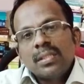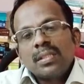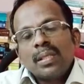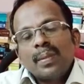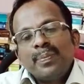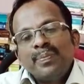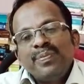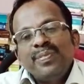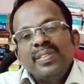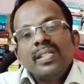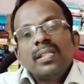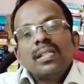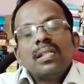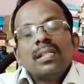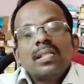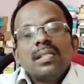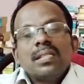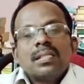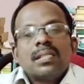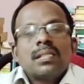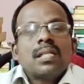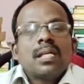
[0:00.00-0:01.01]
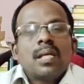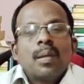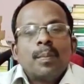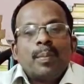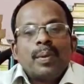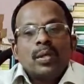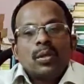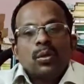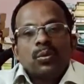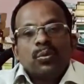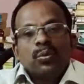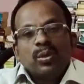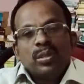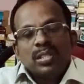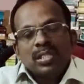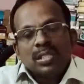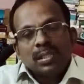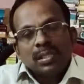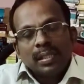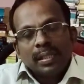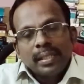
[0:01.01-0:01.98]
some weakness, but
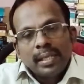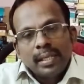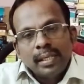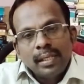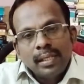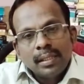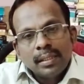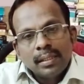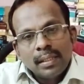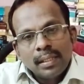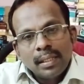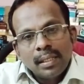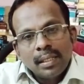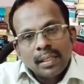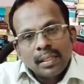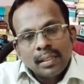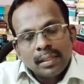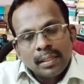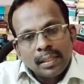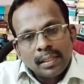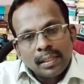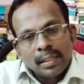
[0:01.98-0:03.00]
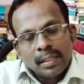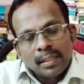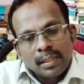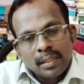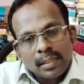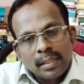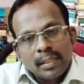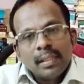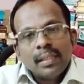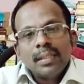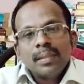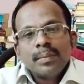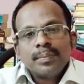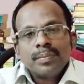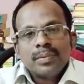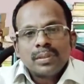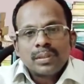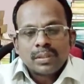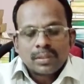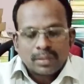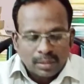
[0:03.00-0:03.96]
towards the end they get redeemed.
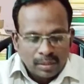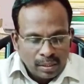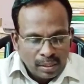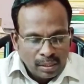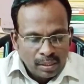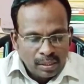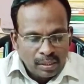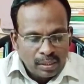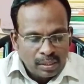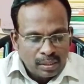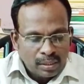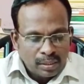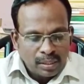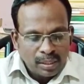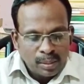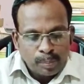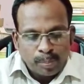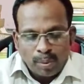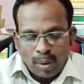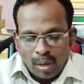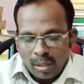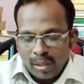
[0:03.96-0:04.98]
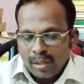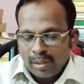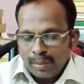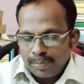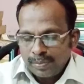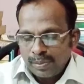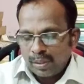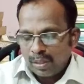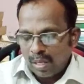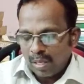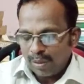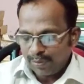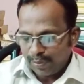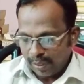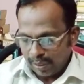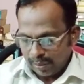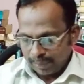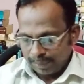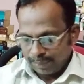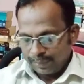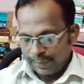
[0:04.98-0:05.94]
Then plot of the novel.
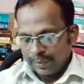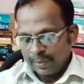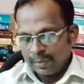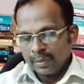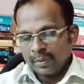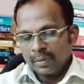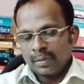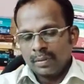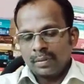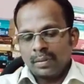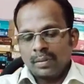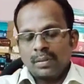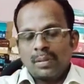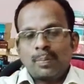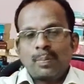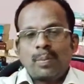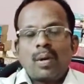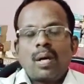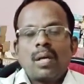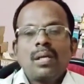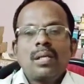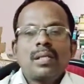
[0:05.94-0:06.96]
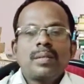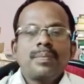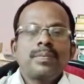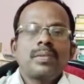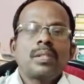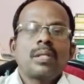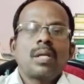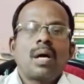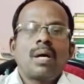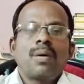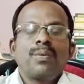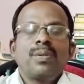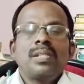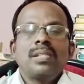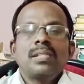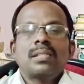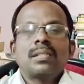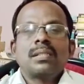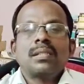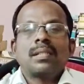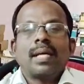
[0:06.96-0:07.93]
The plot of the novel
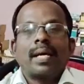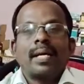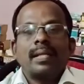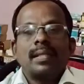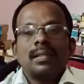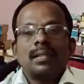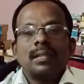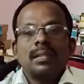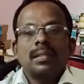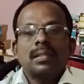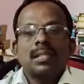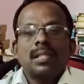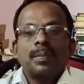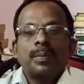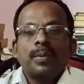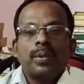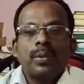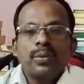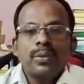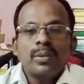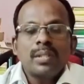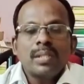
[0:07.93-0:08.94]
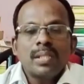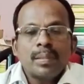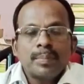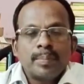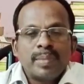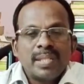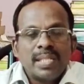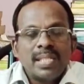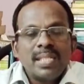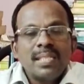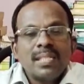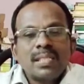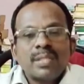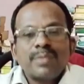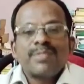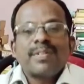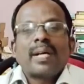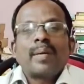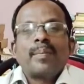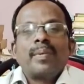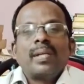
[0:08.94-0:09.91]
is that it is about a Bennet's
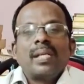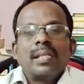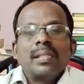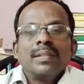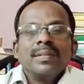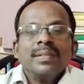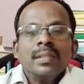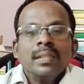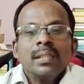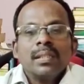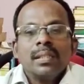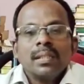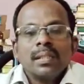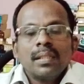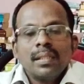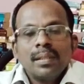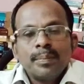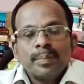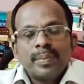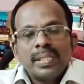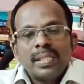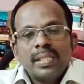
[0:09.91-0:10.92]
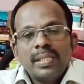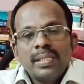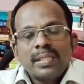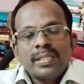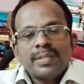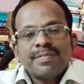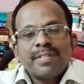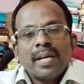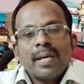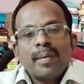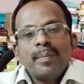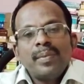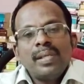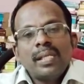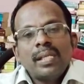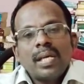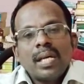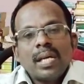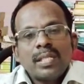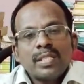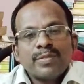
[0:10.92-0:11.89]
family. A Bennett's family
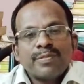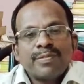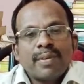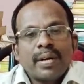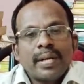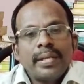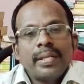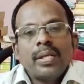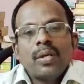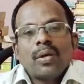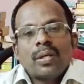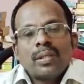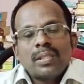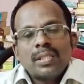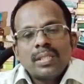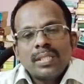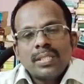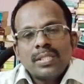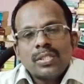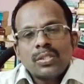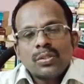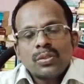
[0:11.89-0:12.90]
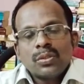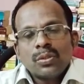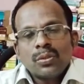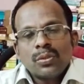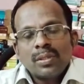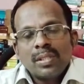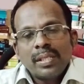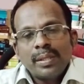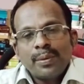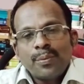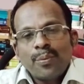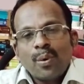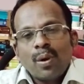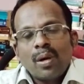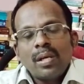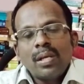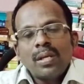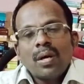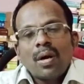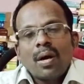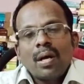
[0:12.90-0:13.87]
has five daughters, so they
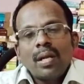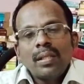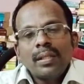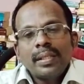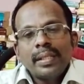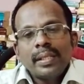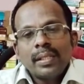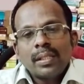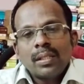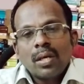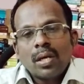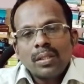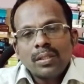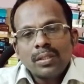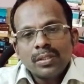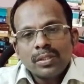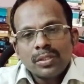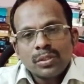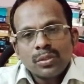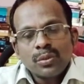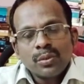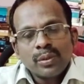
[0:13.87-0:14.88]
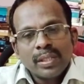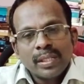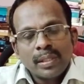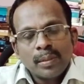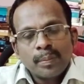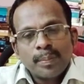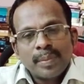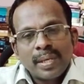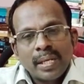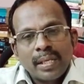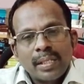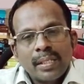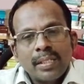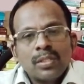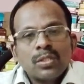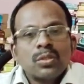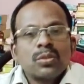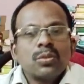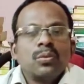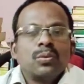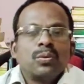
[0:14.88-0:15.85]
want all their daughters to get married
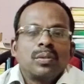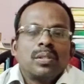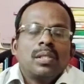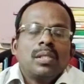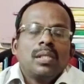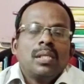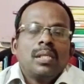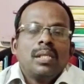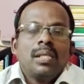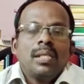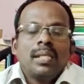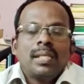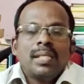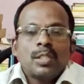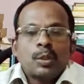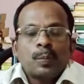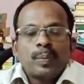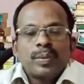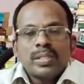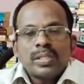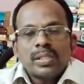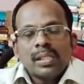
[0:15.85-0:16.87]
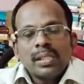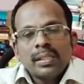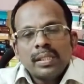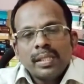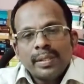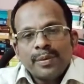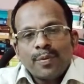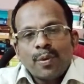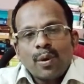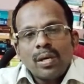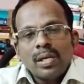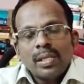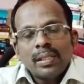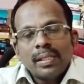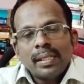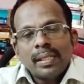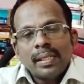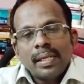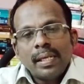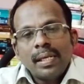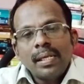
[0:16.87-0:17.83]
soon. Especially they want
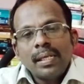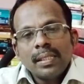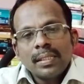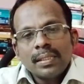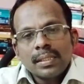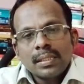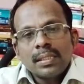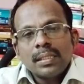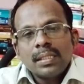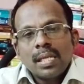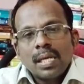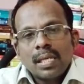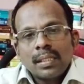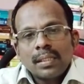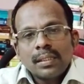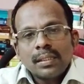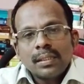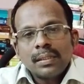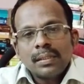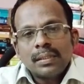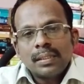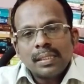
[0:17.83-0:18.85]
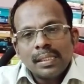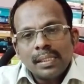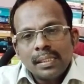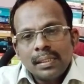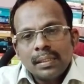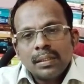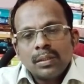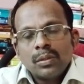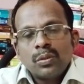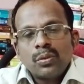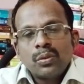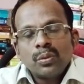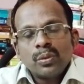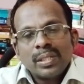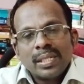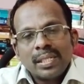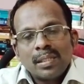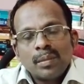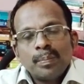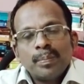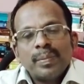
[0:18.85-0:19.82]
their eldest daughter Jane to
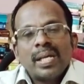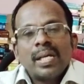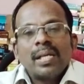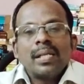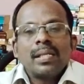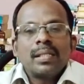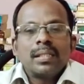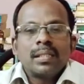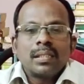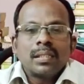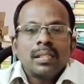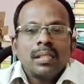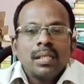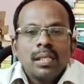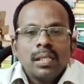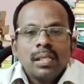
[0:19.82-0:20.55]
get married.